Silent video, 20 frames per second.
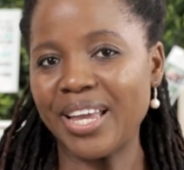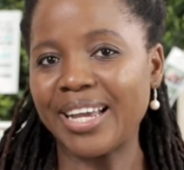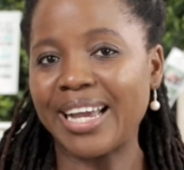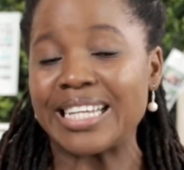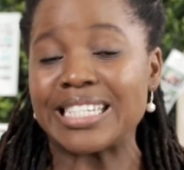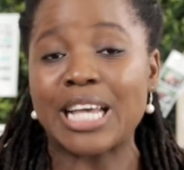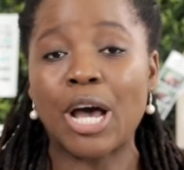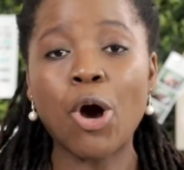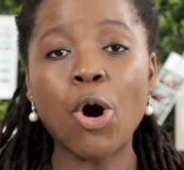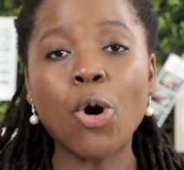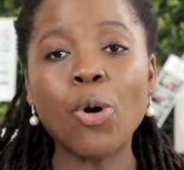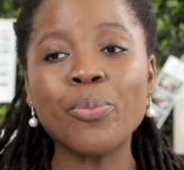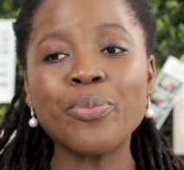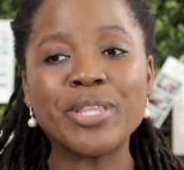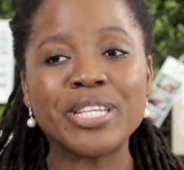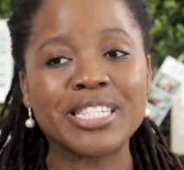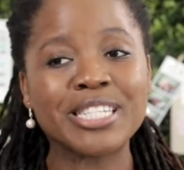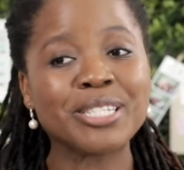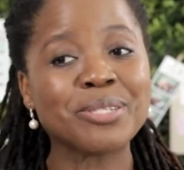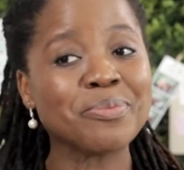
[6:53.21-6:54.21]
Guys, I hope
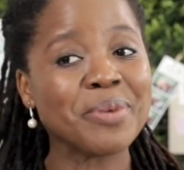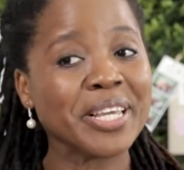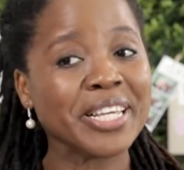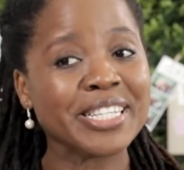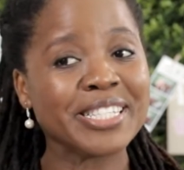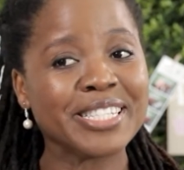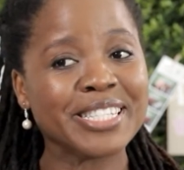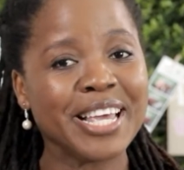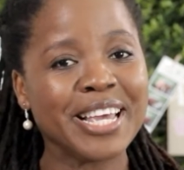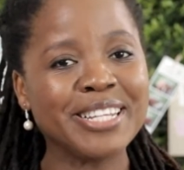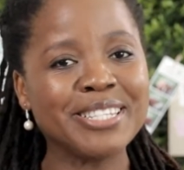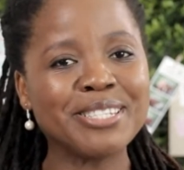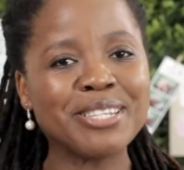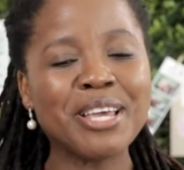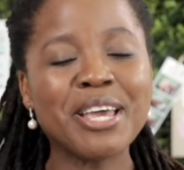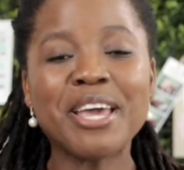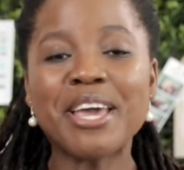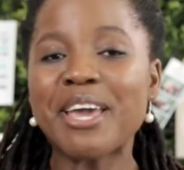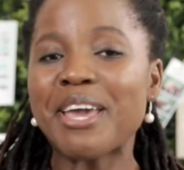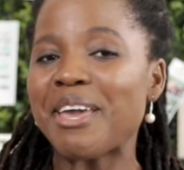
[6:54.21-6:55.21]
this is making sense.
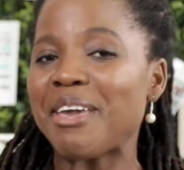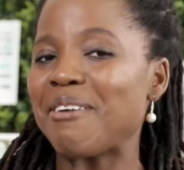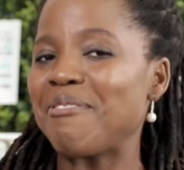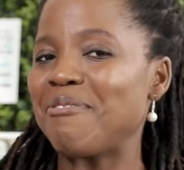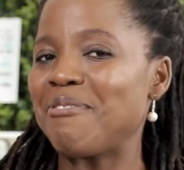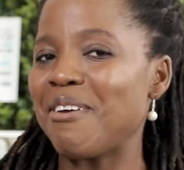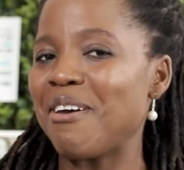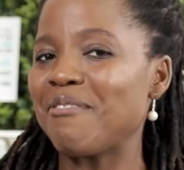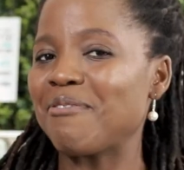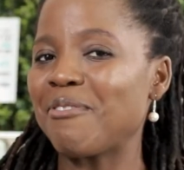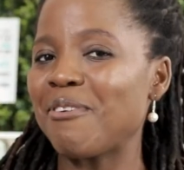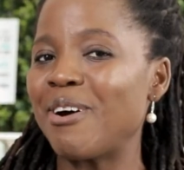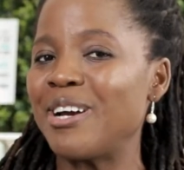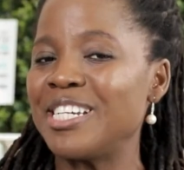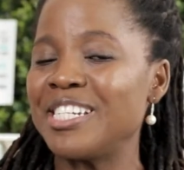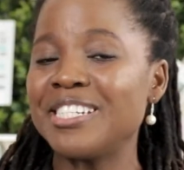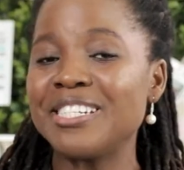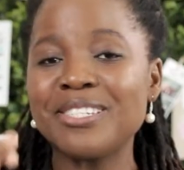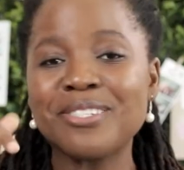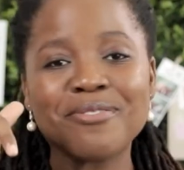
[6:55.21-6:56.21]
If you have
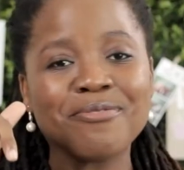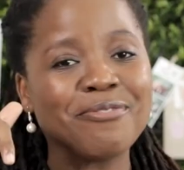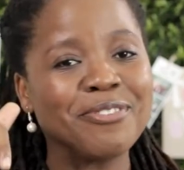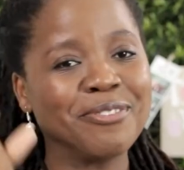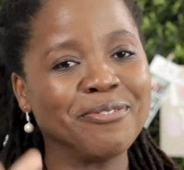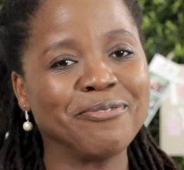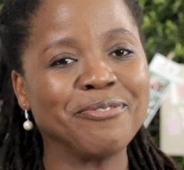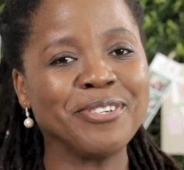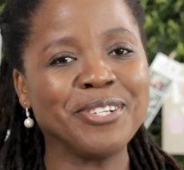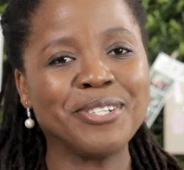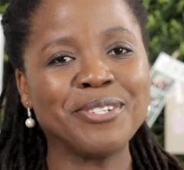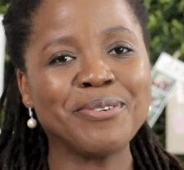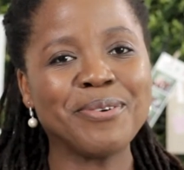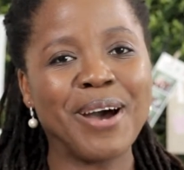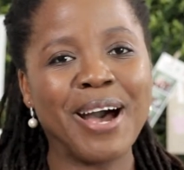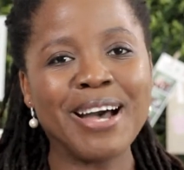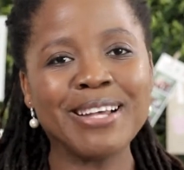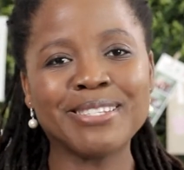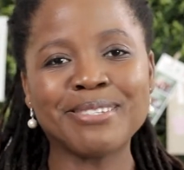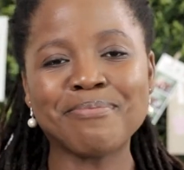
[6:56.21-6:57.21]
questions, feel free to
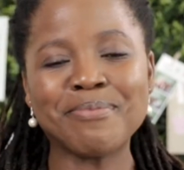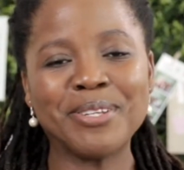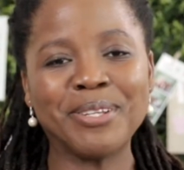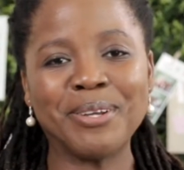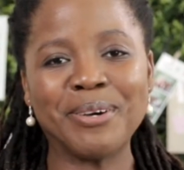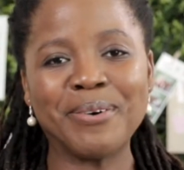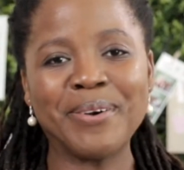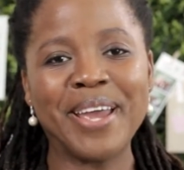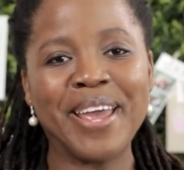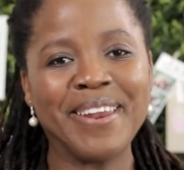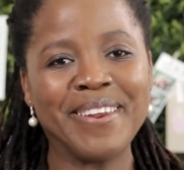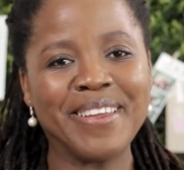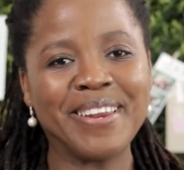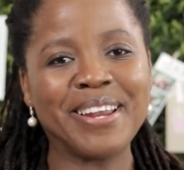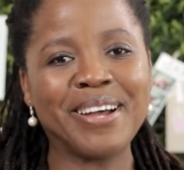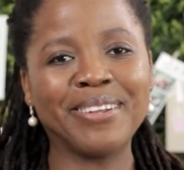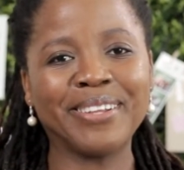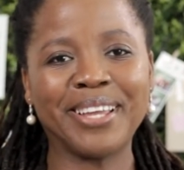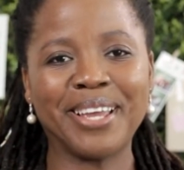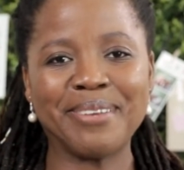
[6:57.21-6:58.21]
ask below and
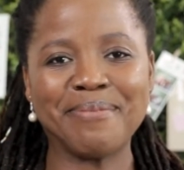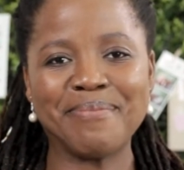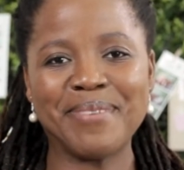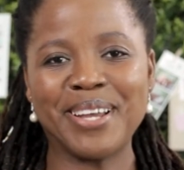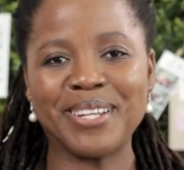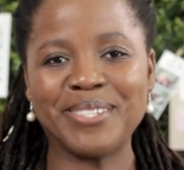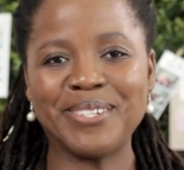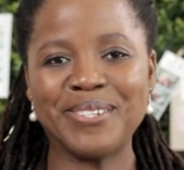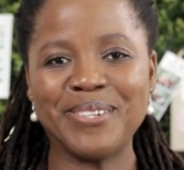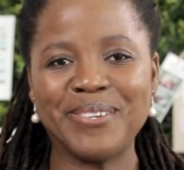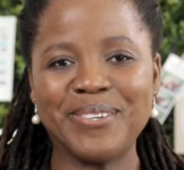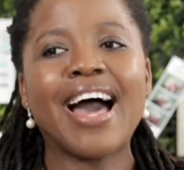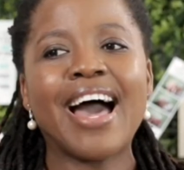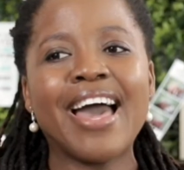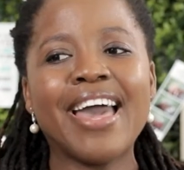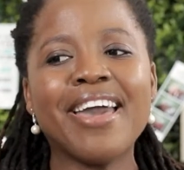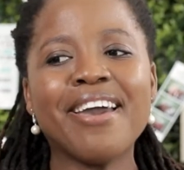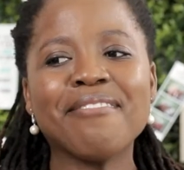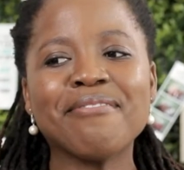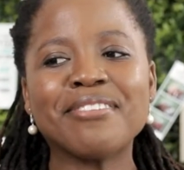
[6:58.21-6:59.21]
then I'll get back to you.
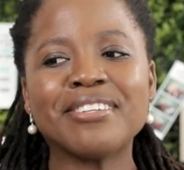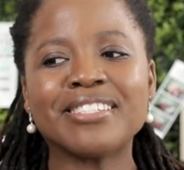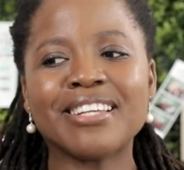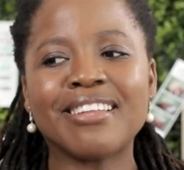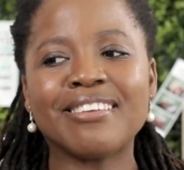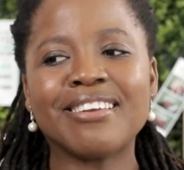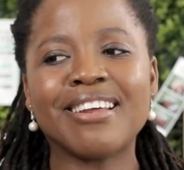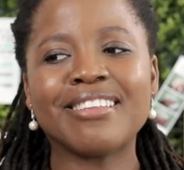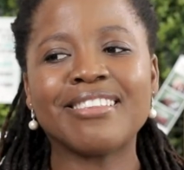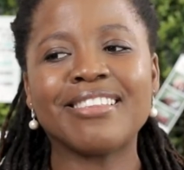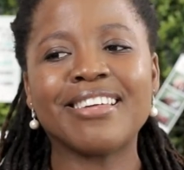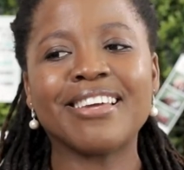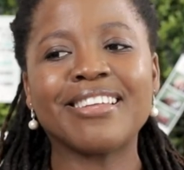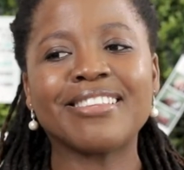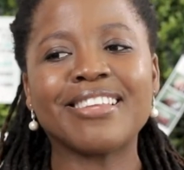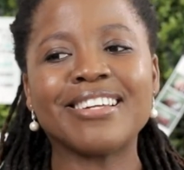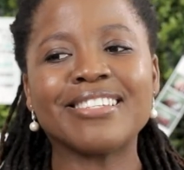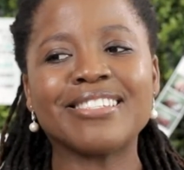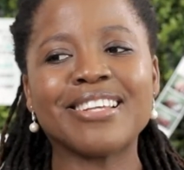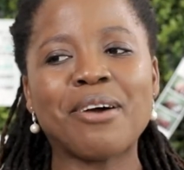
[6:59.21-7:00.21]
I have this other
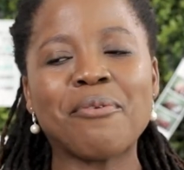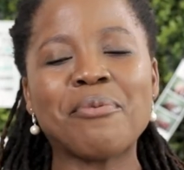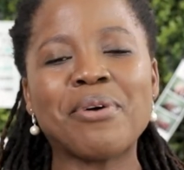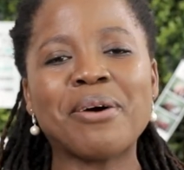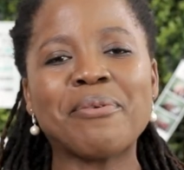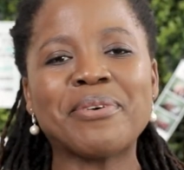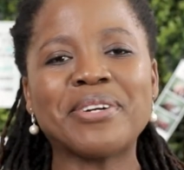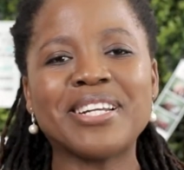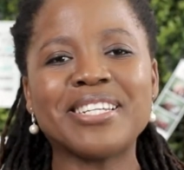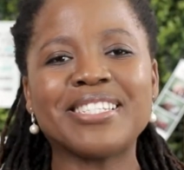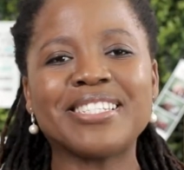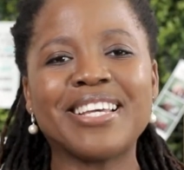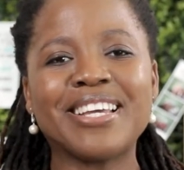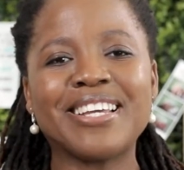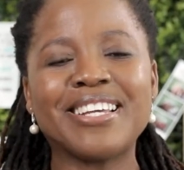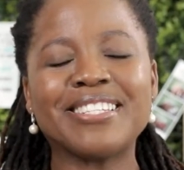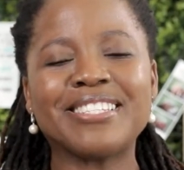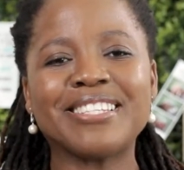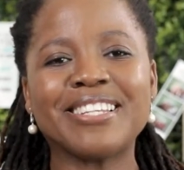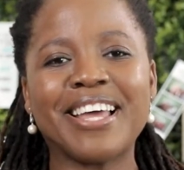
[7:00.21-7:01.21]
thing that I want to say
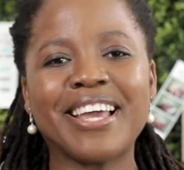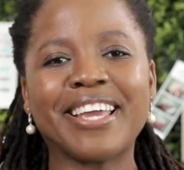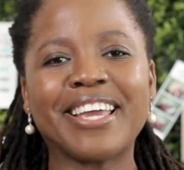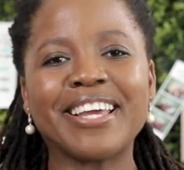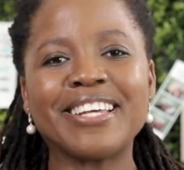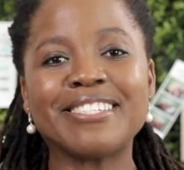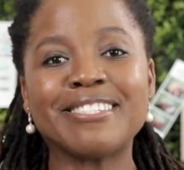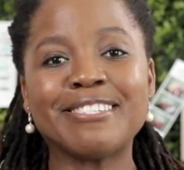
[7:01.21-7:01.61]
it's like a